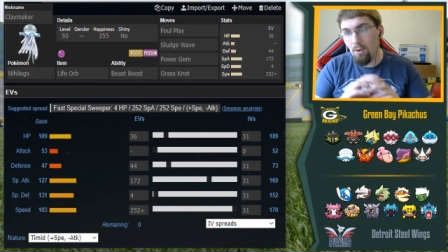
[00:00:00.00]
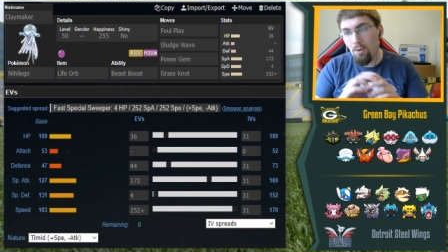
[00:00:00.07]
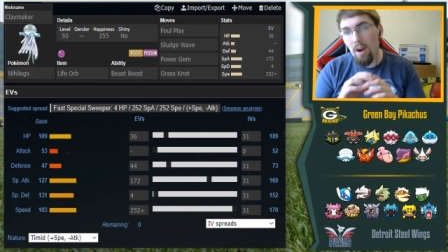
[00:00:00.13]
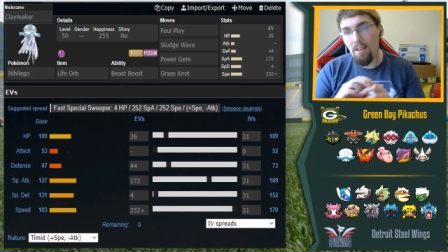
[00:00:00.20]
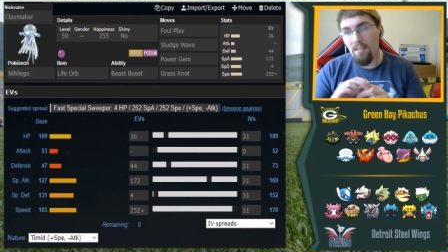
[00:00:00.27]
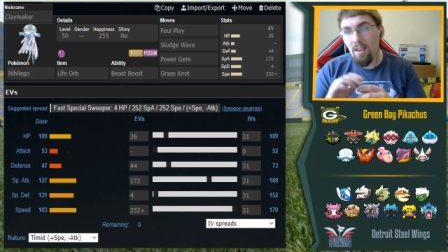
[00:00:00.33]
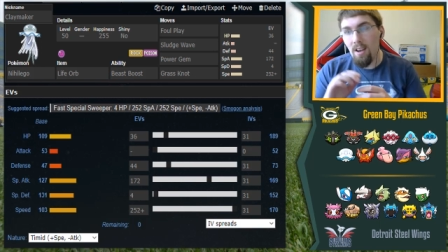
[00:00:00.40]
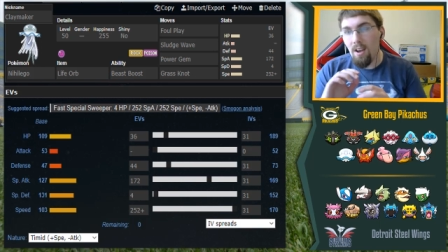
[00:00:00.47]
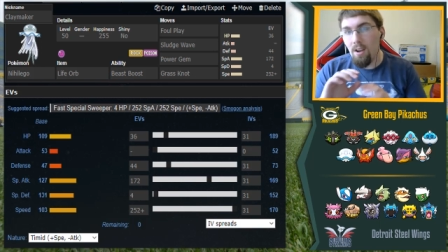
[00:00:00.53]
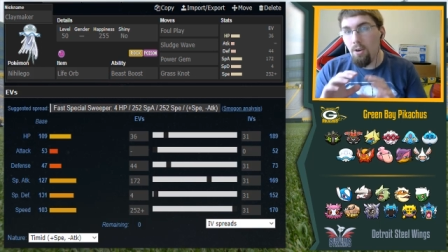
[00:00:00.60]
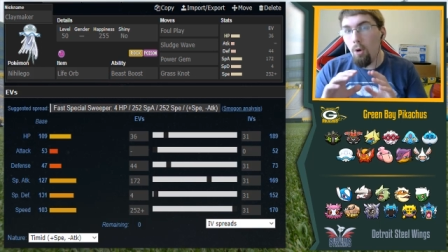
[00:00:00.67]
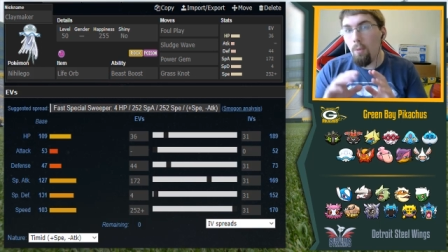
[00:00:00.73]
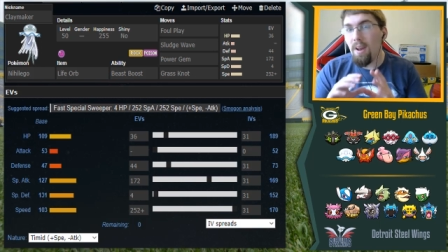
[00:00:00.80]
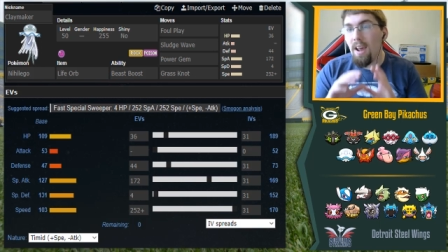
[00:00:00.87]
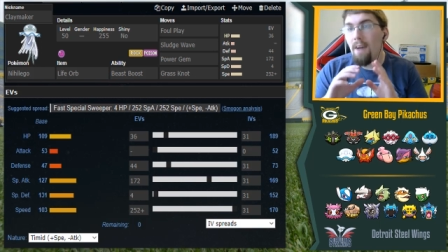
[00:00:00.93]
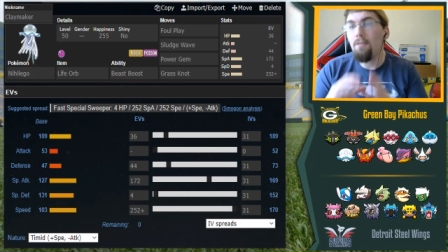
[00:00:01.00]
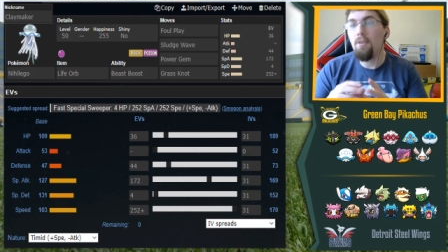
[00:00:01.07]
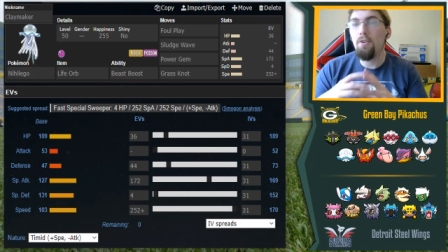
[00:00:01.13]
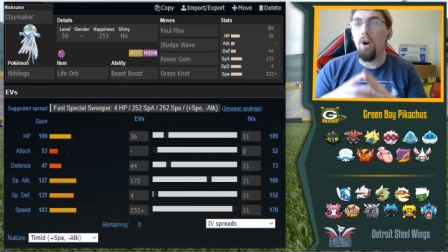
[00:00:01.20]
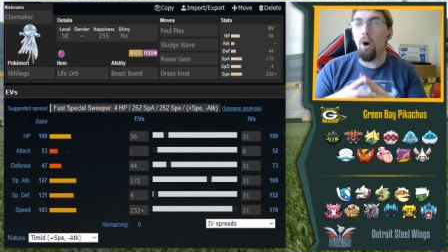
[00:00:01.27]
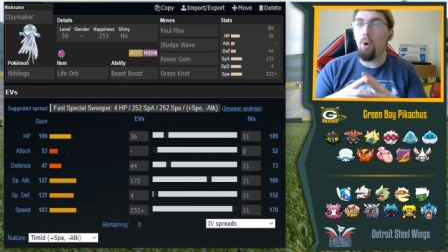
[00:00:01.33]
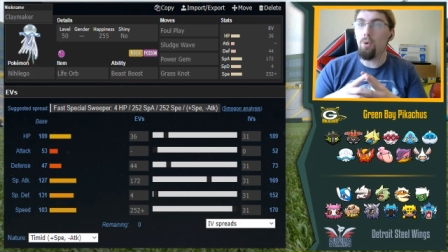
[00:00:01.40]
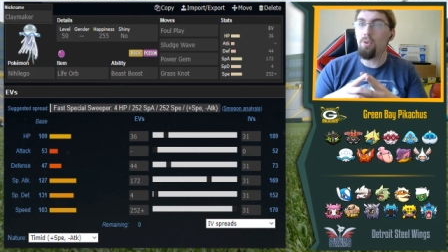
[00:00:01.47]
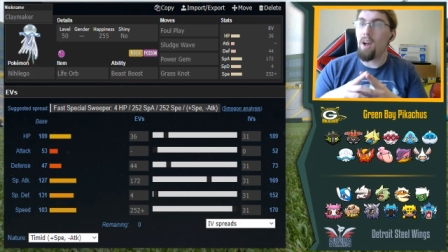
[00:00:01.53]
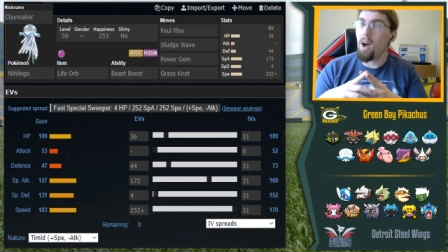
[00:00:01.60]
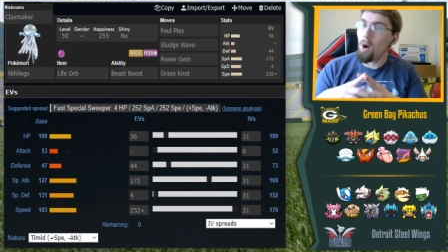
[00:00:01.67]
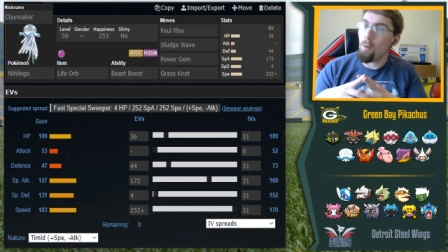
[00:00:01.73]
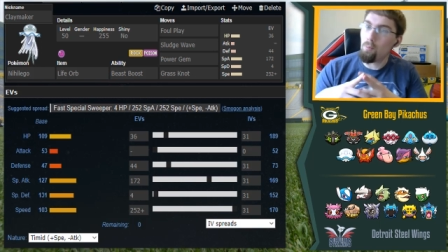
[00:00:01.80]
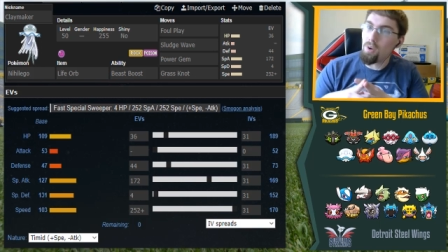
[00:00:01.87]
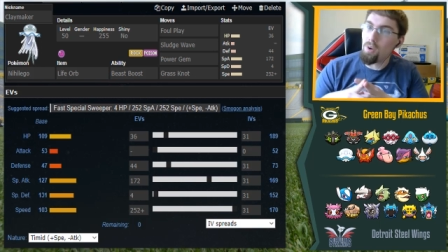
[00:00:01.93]
You guys, nobody ever knows
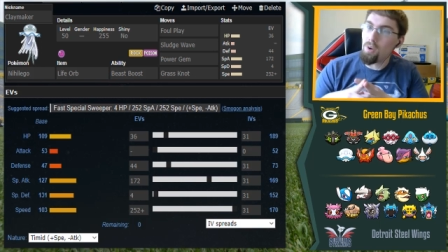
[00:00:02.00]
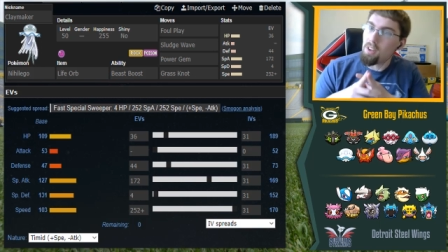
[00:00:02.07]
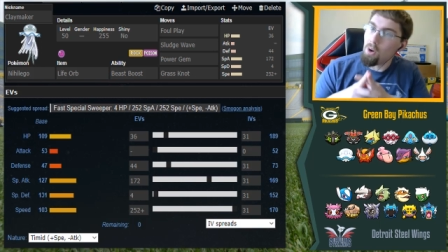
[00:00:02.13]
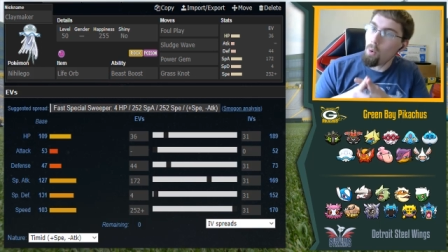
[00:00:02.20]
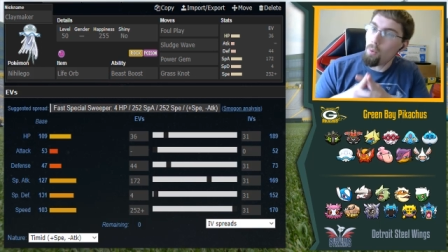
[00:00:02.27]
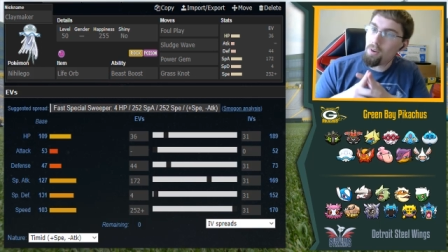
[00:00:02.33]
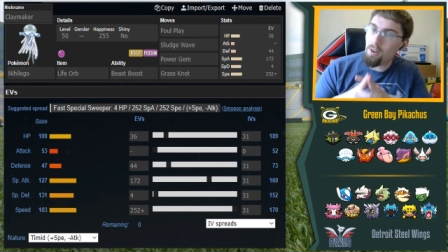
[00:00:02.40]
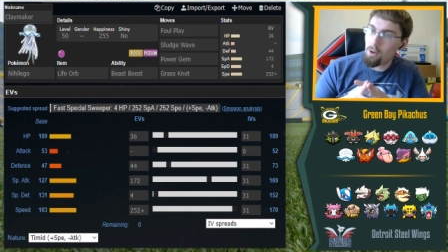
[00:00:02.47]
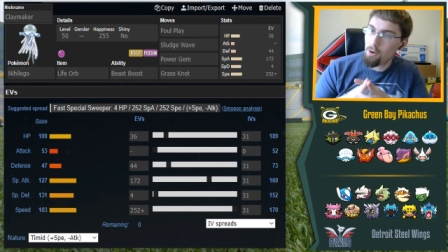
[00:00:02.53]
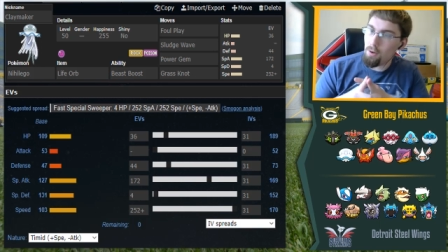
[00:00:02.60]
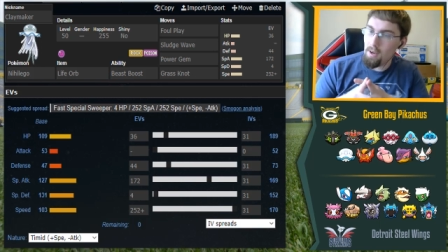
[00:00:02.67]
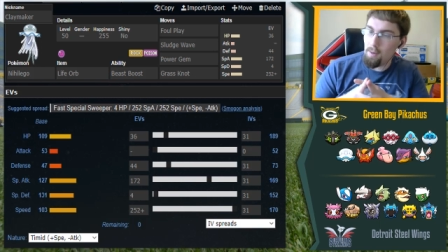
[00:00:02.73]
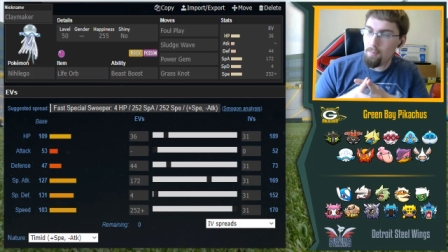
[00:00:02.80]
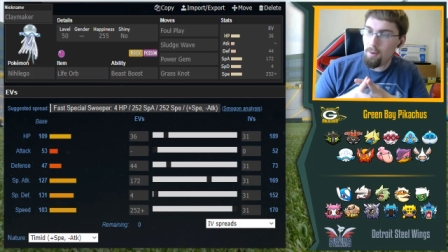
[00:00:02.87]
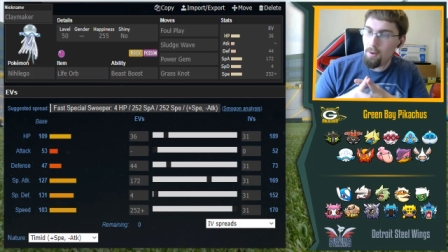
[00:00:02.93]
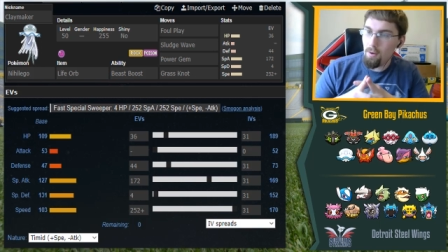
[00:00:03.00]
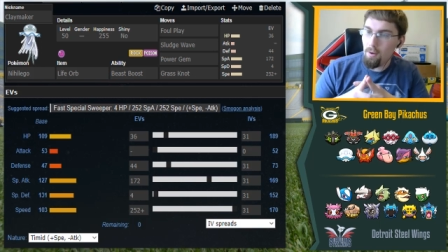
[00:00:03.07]
how I'm really going to creep.